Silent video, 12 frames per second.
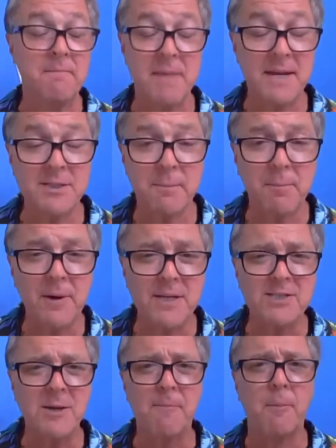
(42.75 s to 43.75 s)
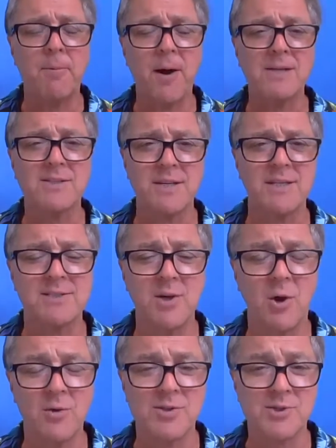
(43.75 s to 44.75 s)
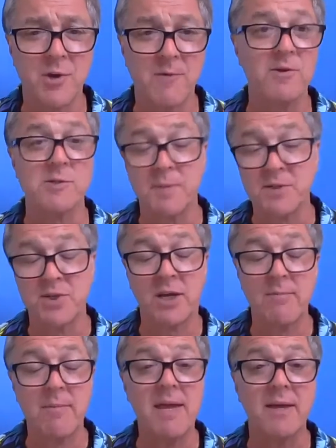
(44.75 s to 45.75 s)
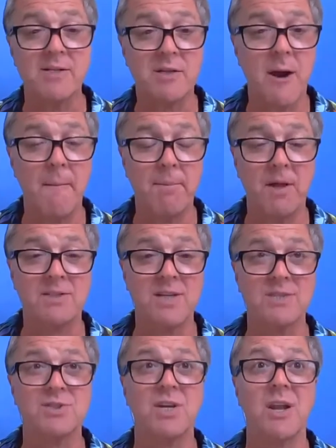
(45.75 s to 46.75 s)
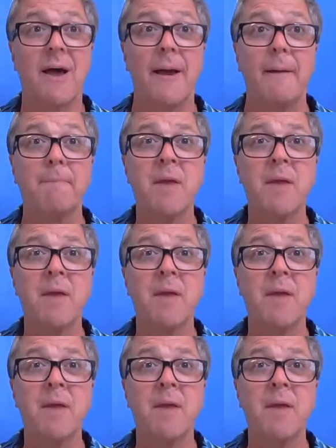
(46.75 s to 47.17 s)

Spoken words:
And it's a pretty simple process on the surface, but you can make it as complex as you like.